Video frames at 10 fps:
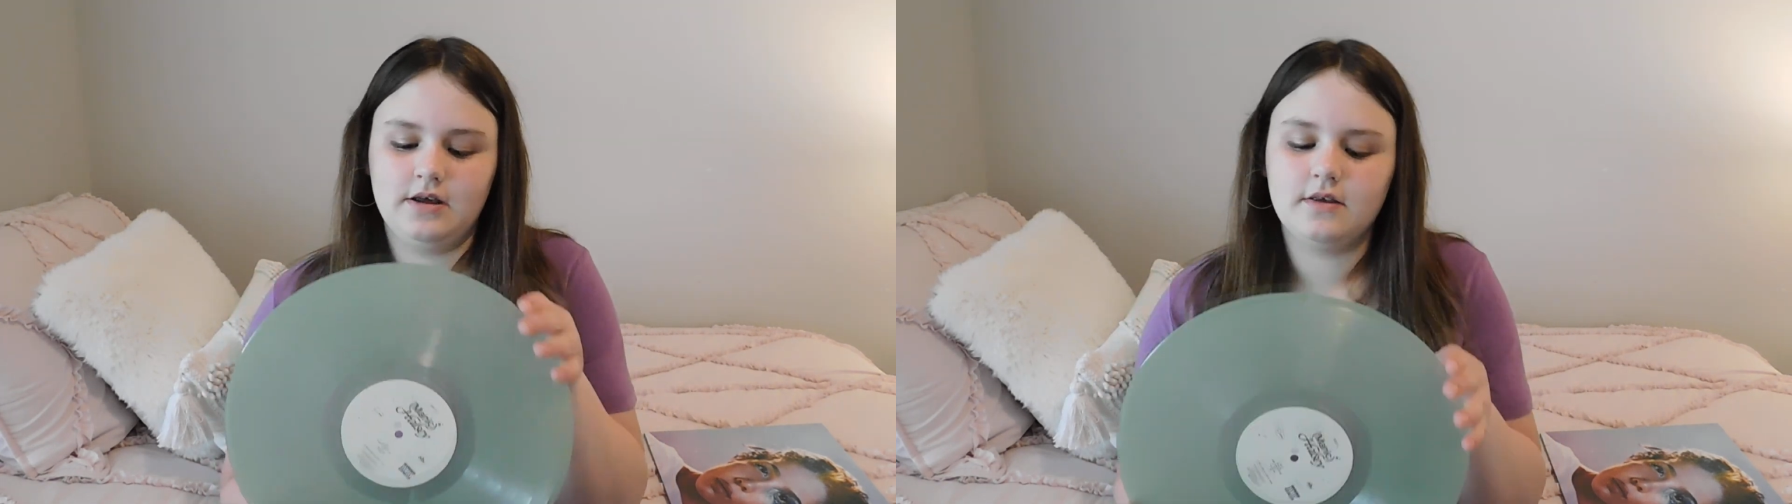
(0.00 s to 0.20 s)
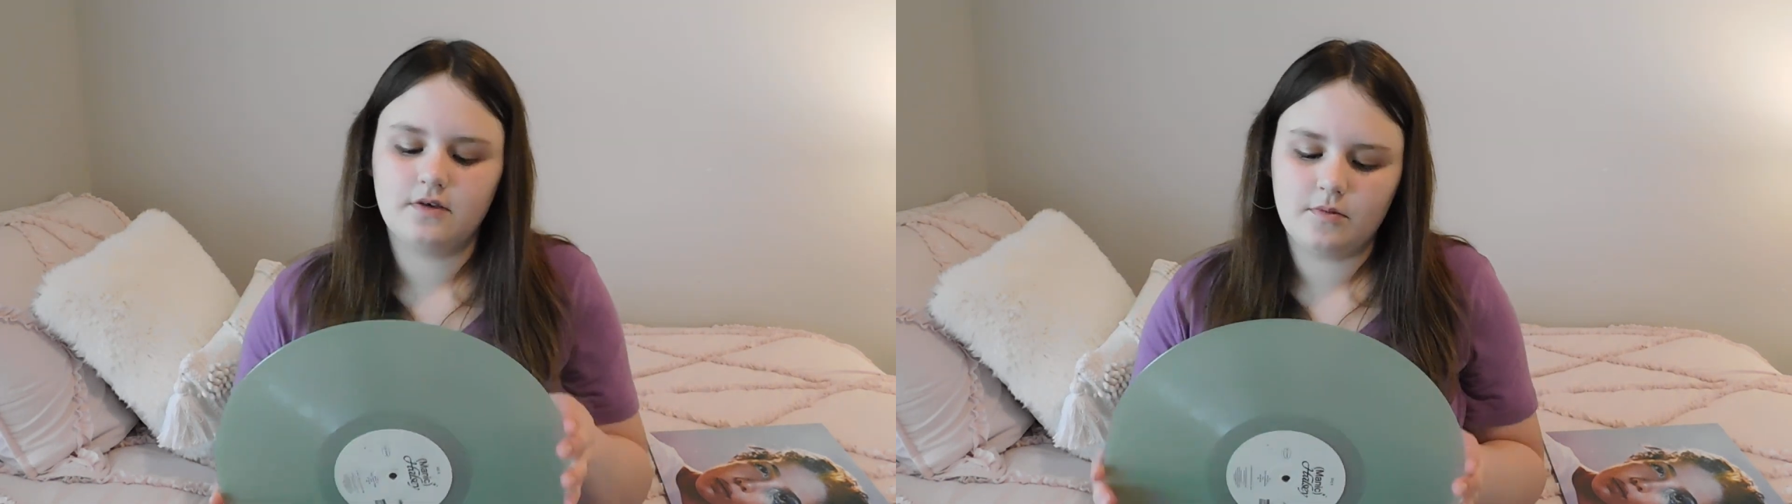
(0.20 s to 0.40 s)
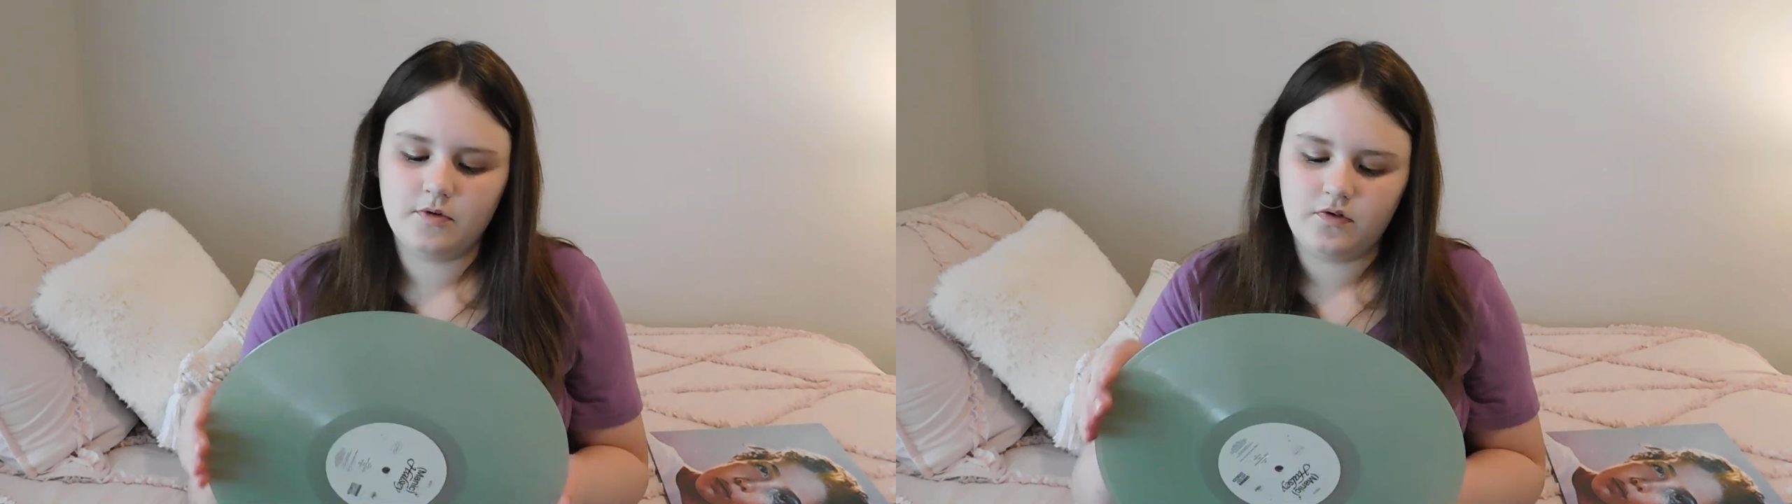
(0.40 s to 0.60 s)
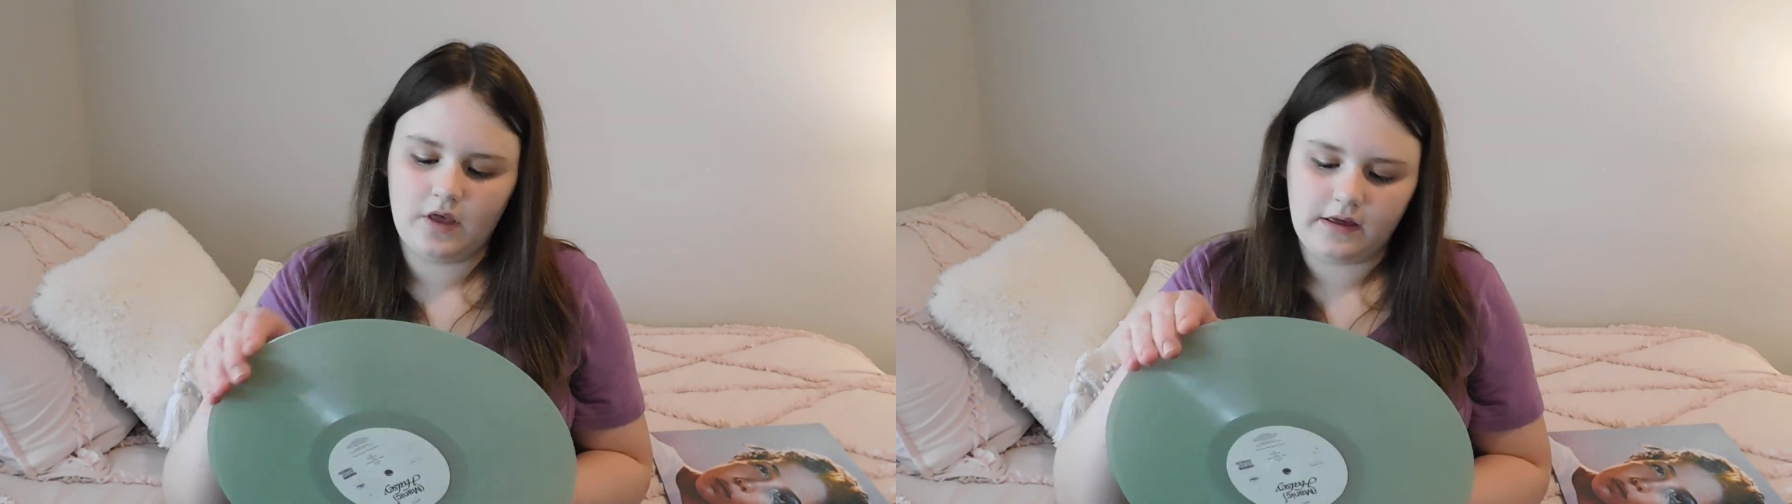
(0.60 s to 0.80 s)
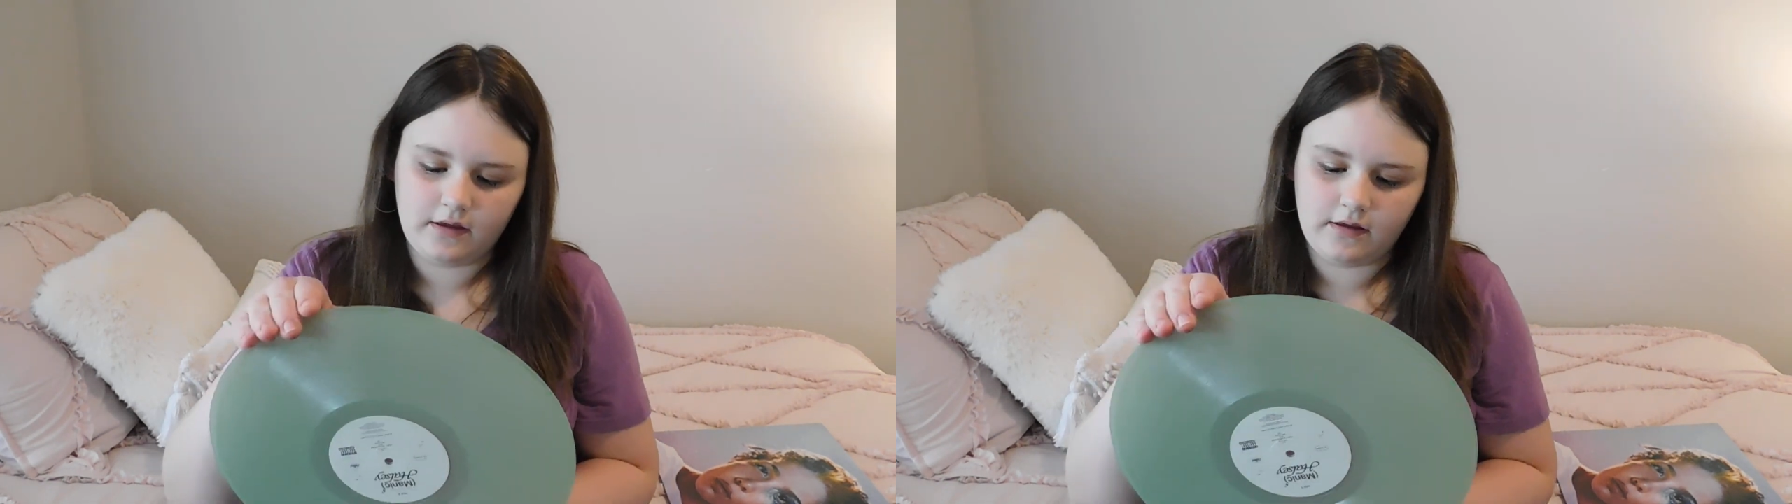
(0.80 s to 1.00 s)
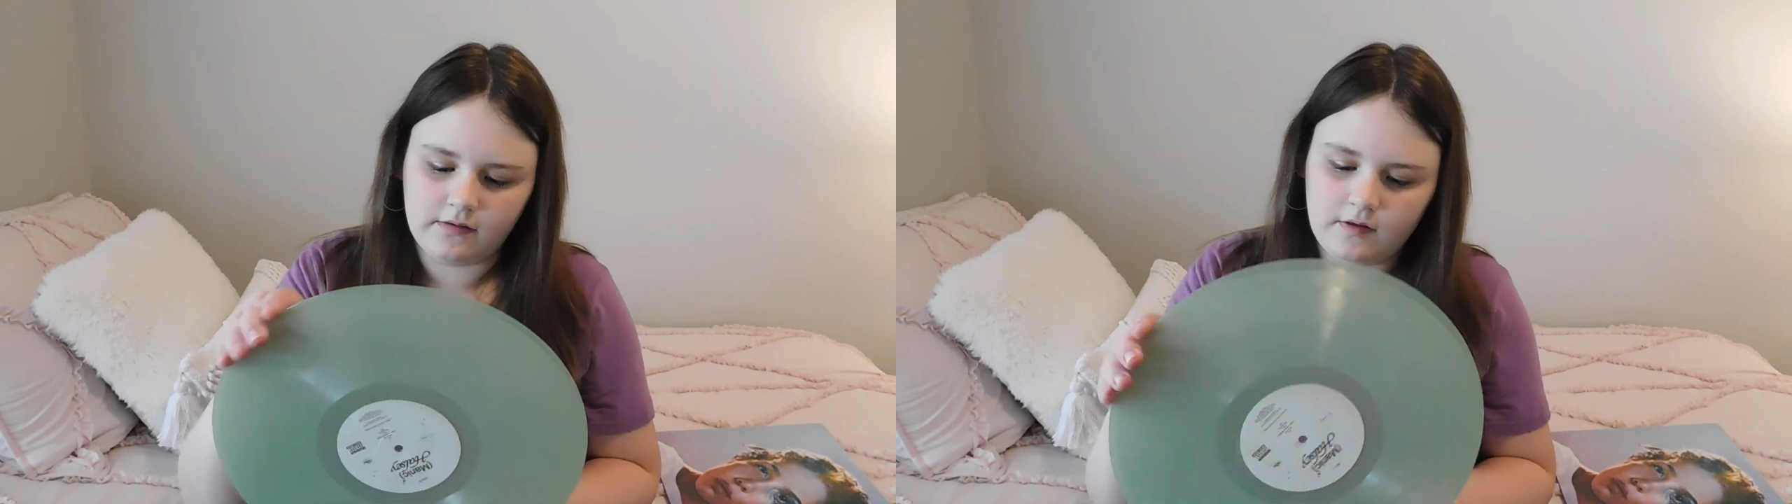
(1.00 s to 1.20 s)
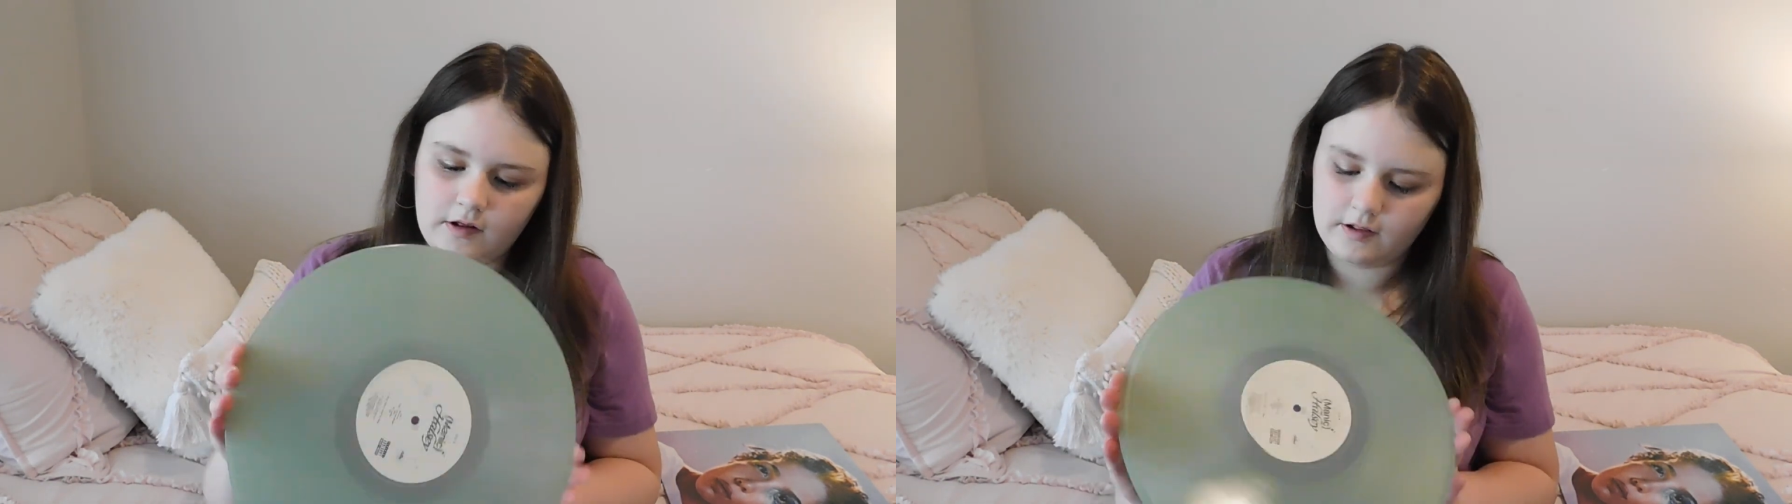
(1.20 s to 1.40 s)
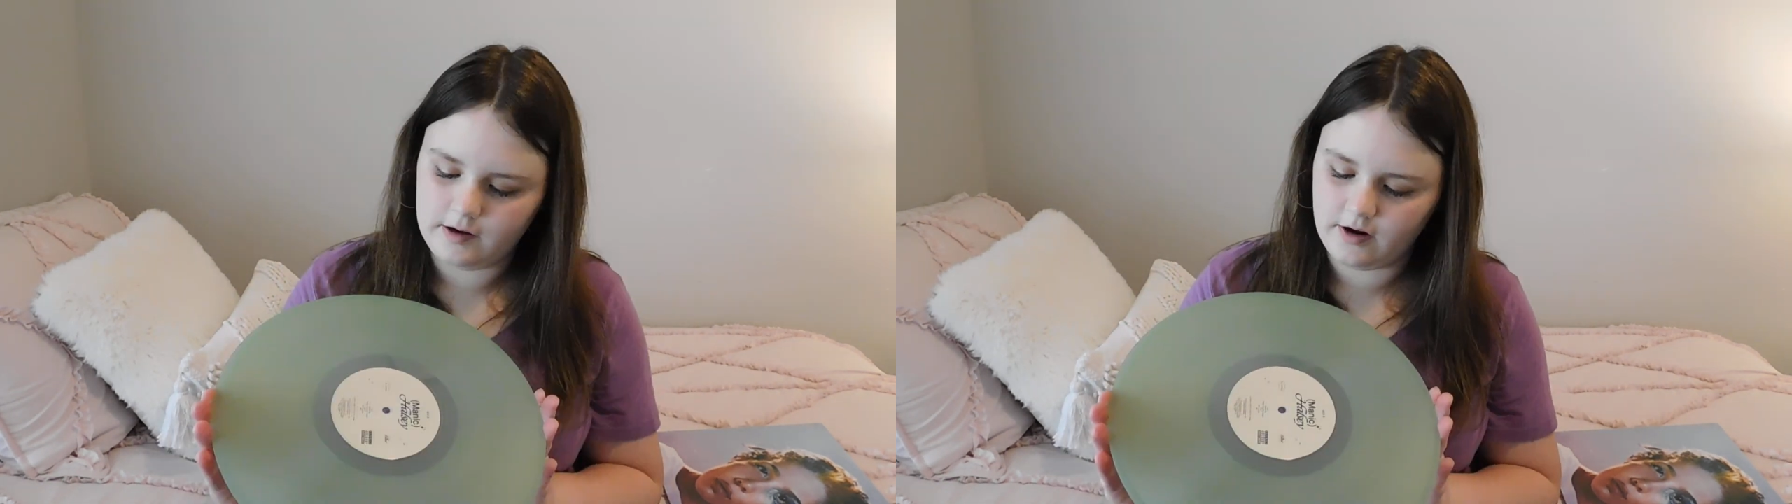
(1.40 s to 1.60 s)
It's almost like a clear.